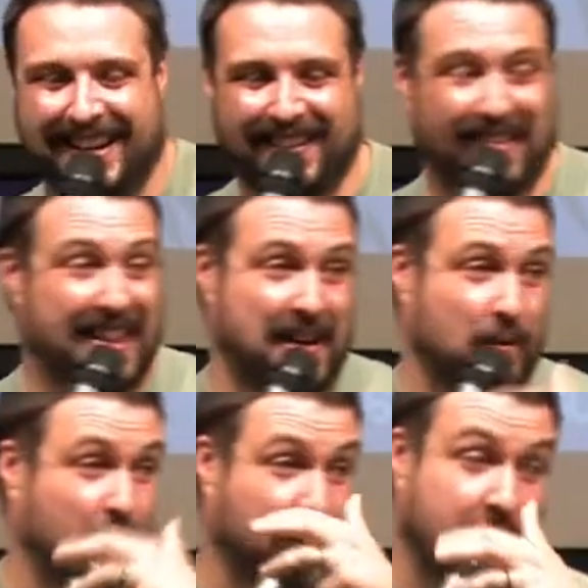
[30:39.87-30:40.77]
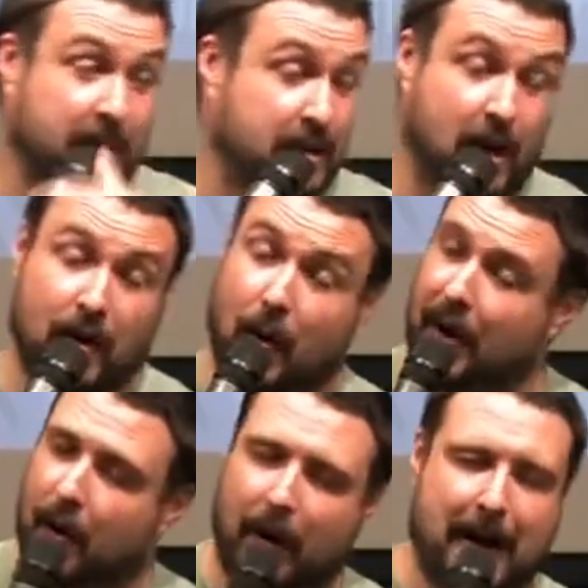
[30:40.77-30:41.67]
And then we're going to,
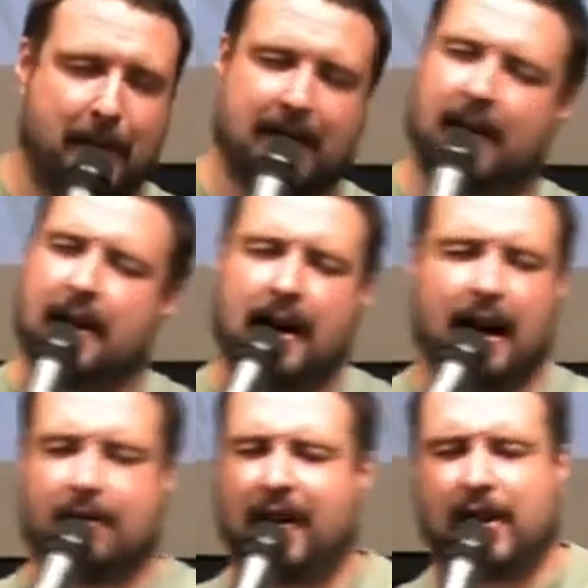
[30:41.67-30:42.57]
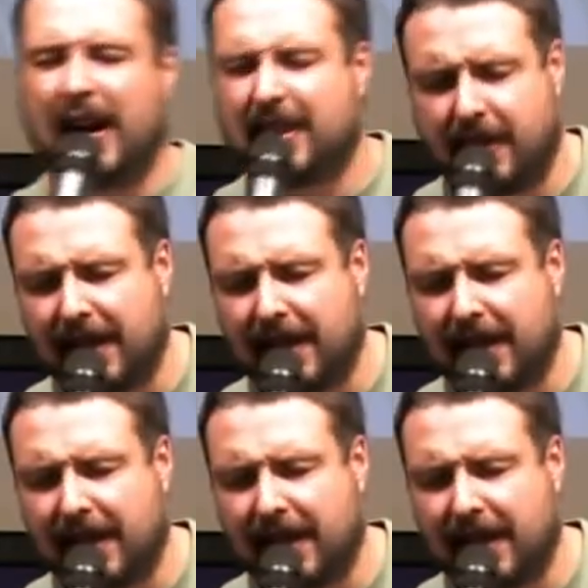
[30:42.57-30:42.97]
go on our way. But Father, I